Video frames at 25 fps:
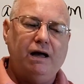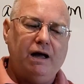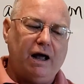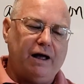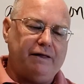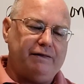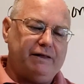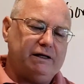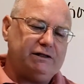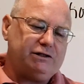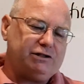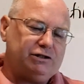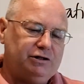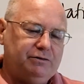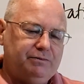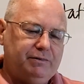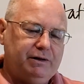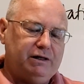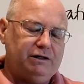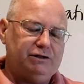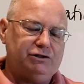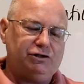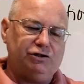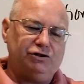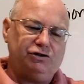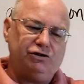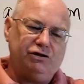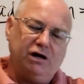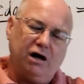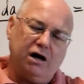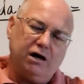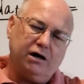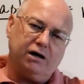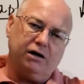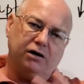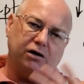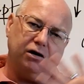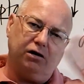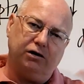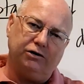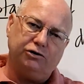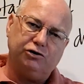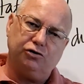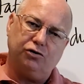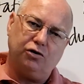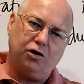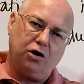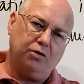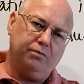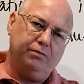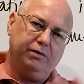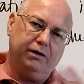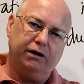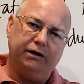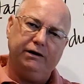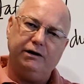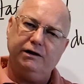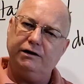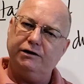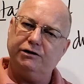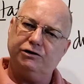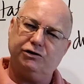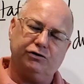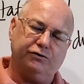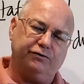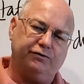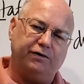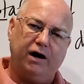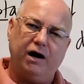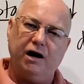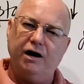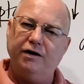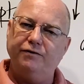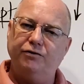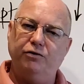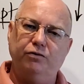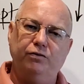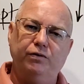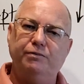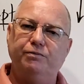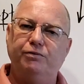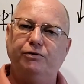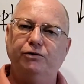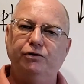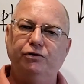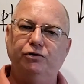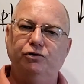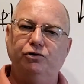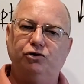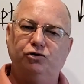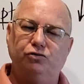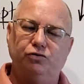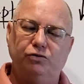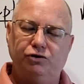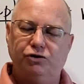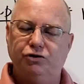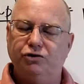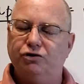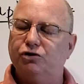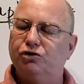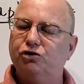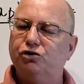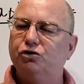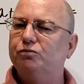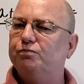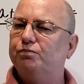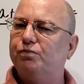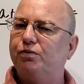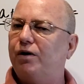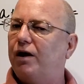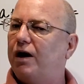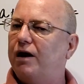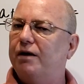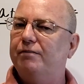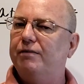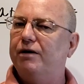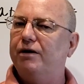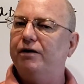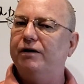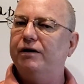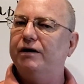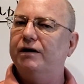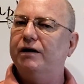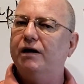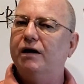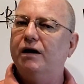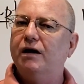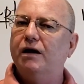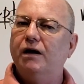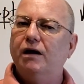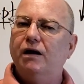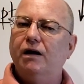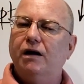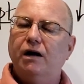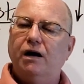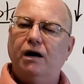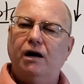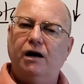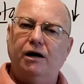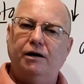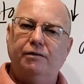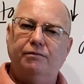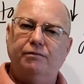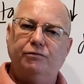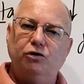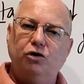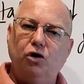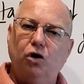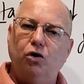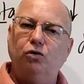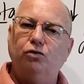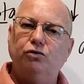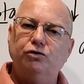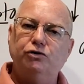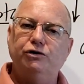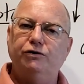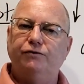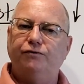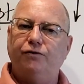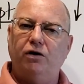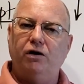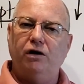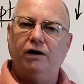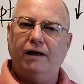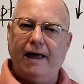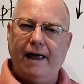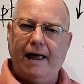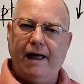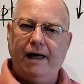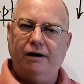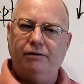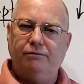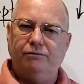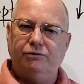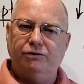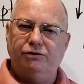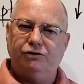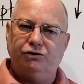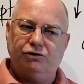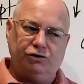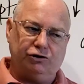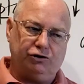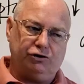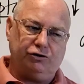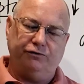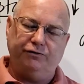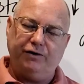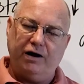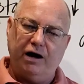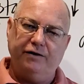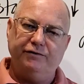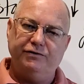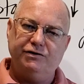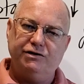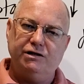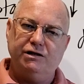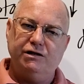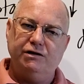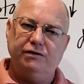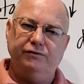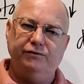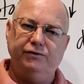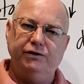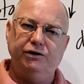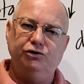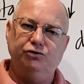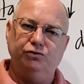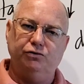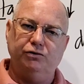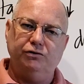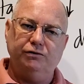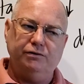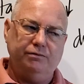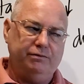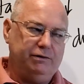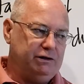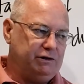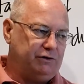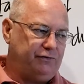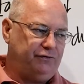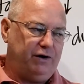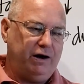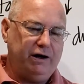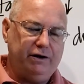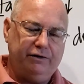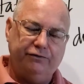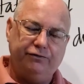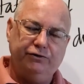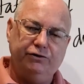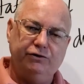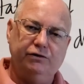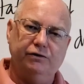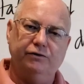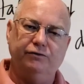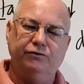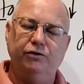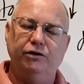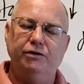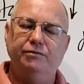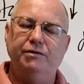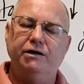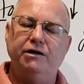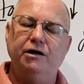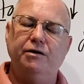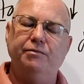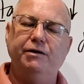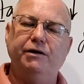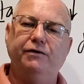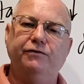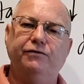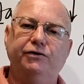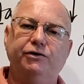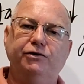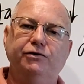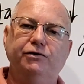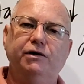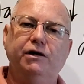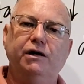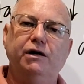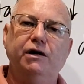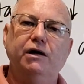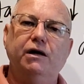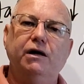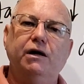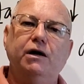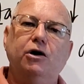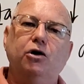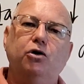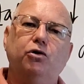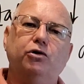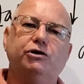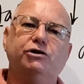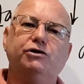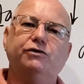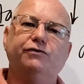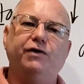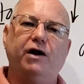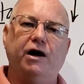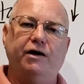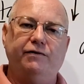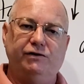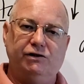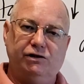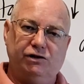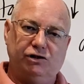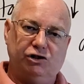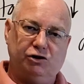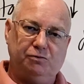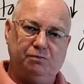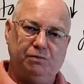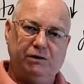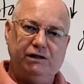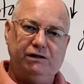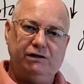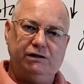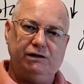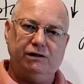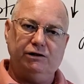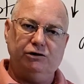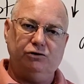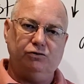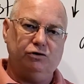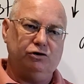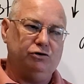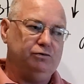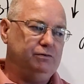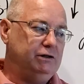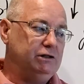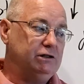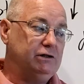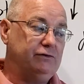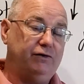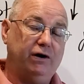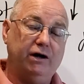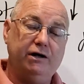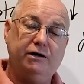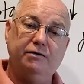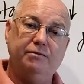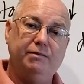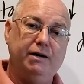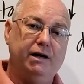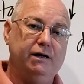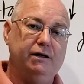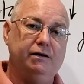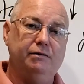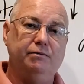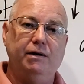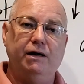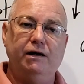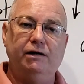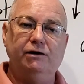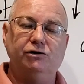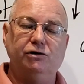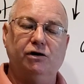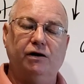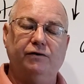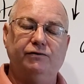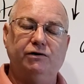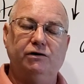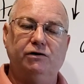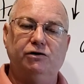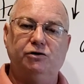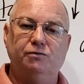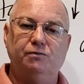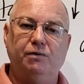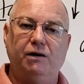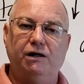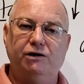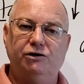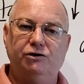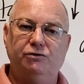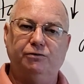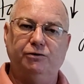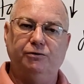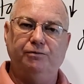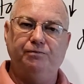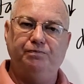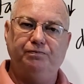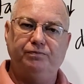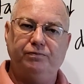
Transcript: and that stimulus is not going to alter our ability to survive or reproduce, which are the two primary goals of all animals. To survive as an individual, it means find food and avoid becoming food, or survive as a species, which means find a mate and mate as often as possible.